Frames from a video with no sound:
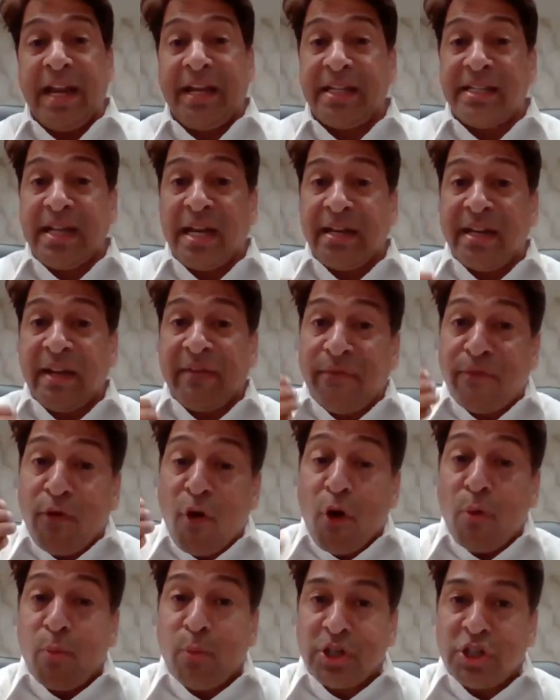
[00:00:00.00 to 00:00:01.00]
It is under
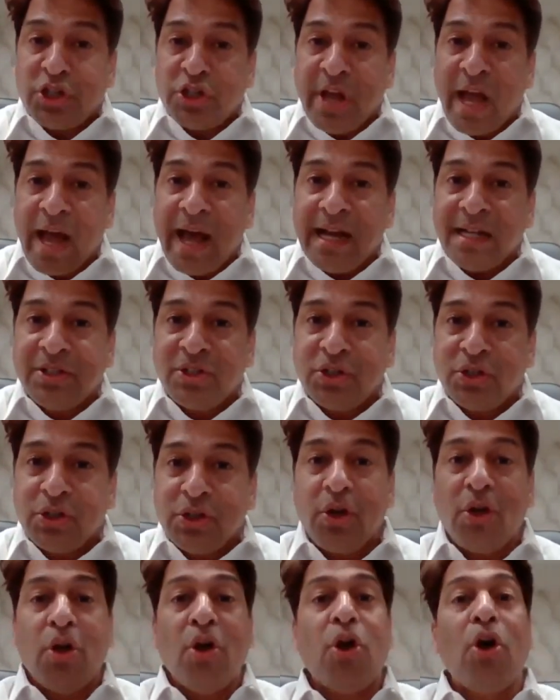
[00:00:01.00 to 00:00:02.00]
forward charge
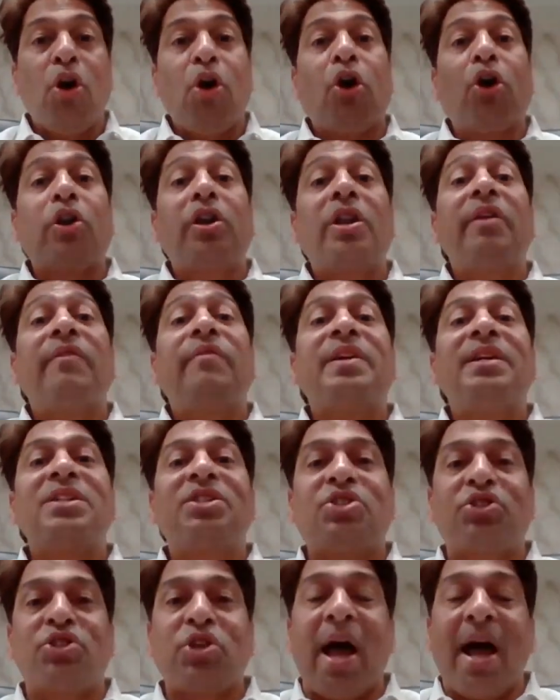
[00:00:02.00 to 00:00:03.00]
or
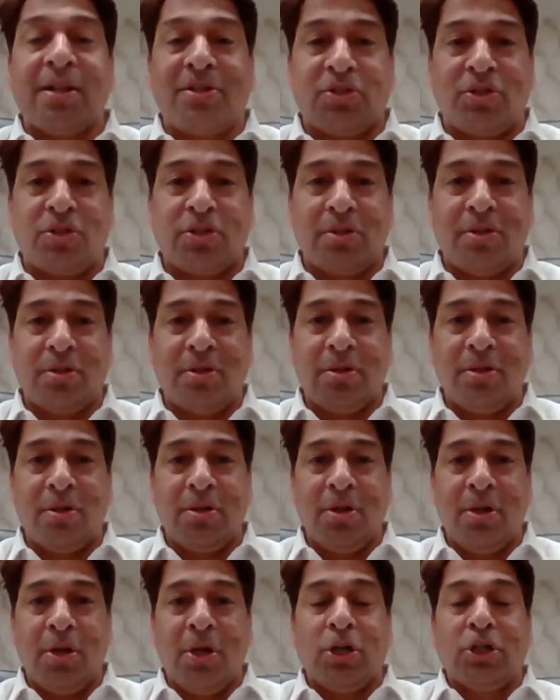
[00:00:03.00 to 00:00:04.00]
reverse charge.
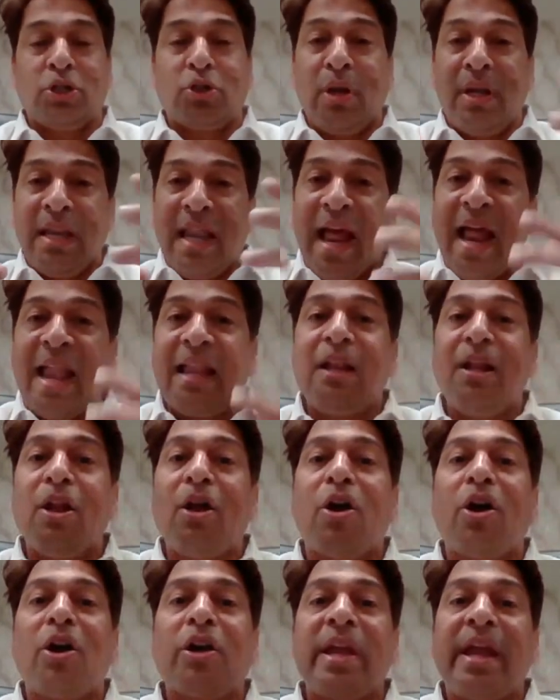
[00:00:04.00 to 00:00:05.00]
So
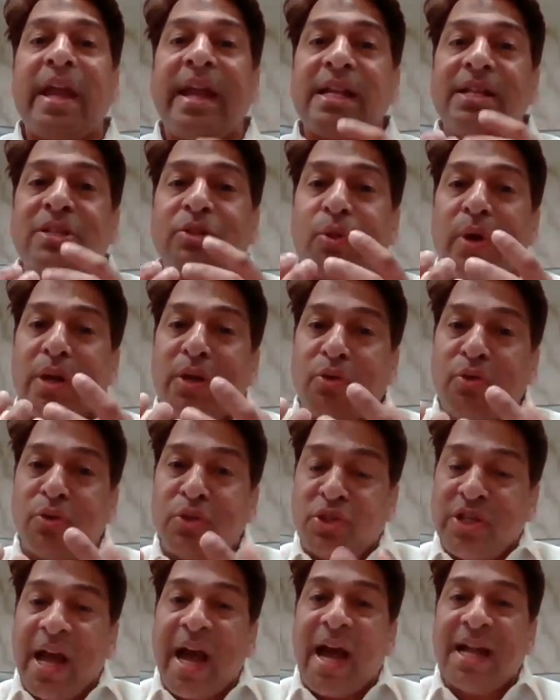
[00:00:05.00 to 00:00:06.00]
landlord is going to
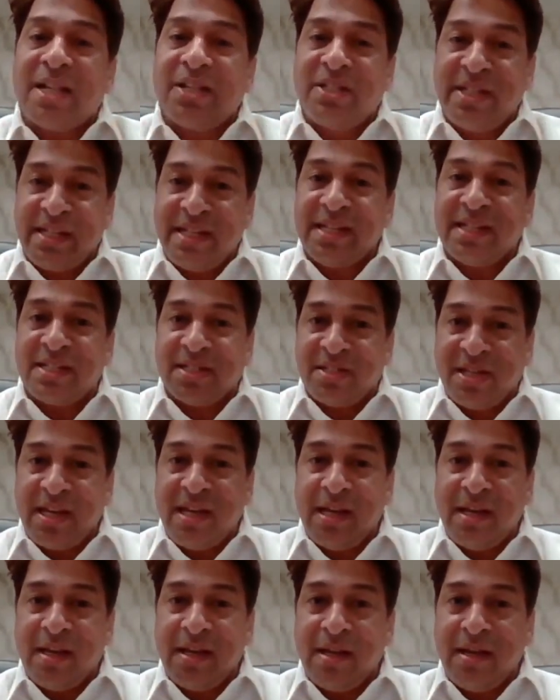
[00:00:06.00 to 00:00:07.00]
charge
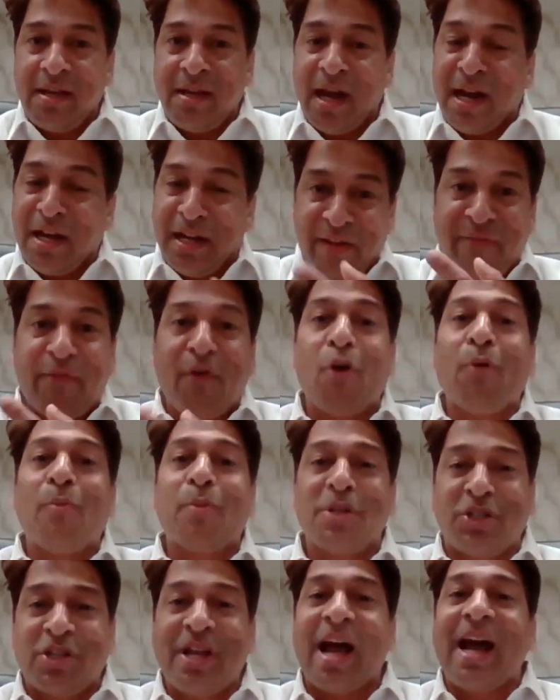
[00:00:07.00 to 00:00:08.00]
GST under
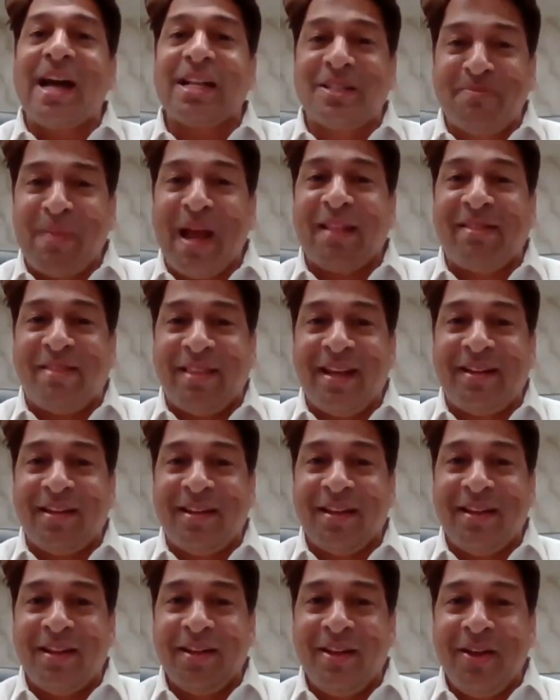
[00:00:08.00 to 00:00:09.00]
forward charge method,
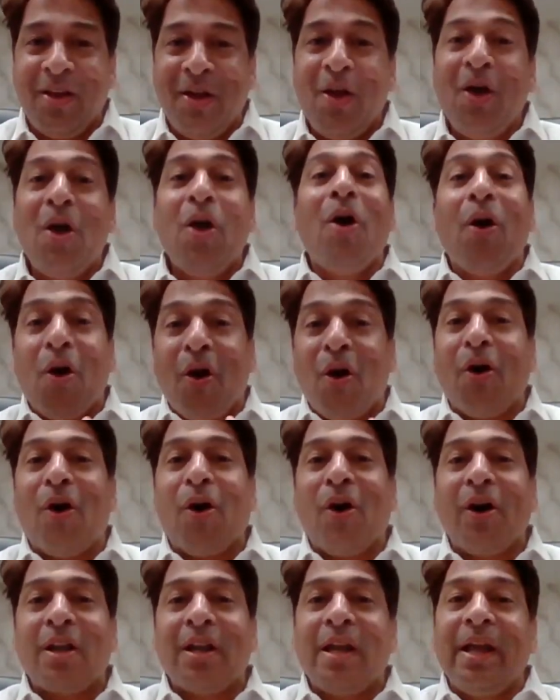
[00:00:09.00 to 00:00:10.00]

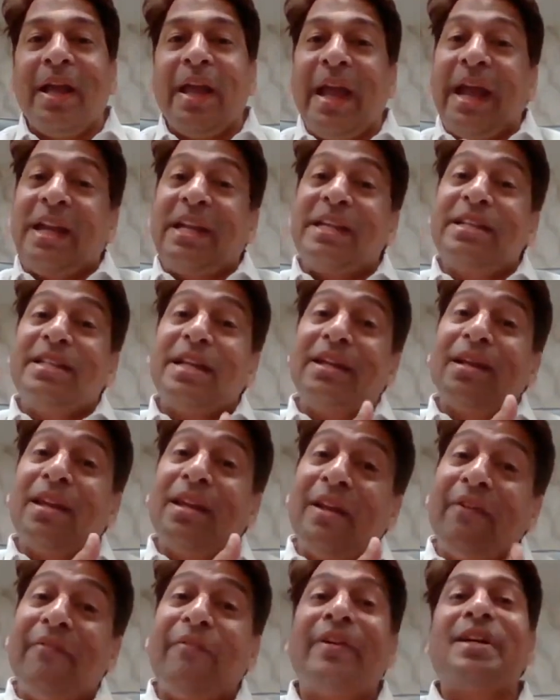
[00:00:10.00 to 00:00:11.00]
or it is under
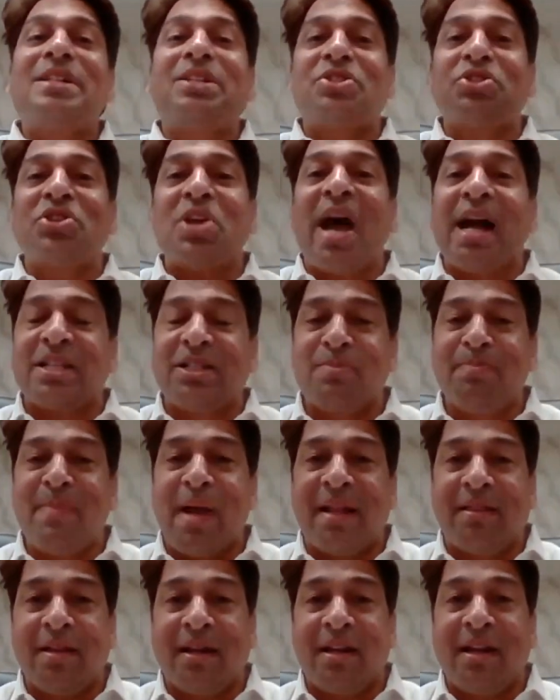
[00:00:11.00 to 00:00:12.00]
reverse charge
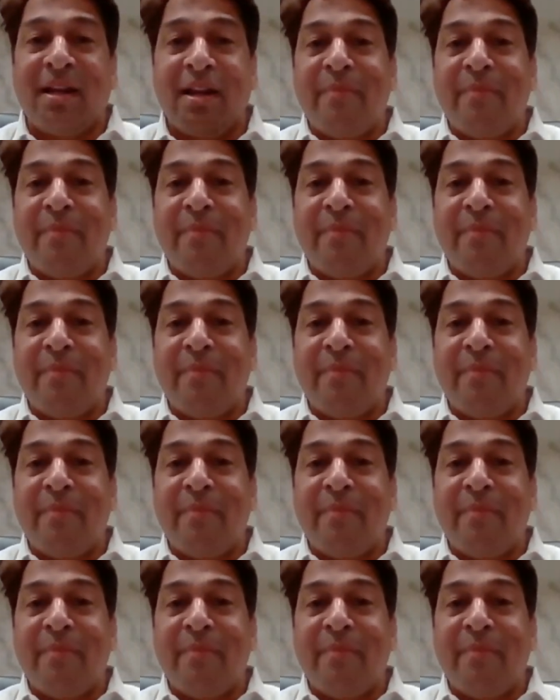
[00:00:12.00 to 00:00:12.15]
method.